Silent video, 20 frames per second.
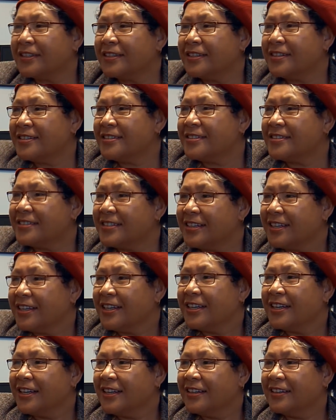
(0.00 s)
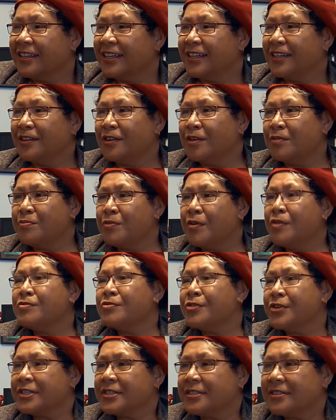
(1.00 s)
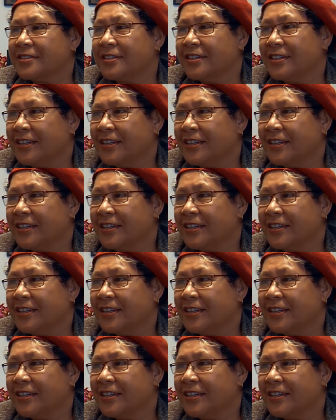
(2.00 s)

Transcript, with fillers: It's, you know, progress.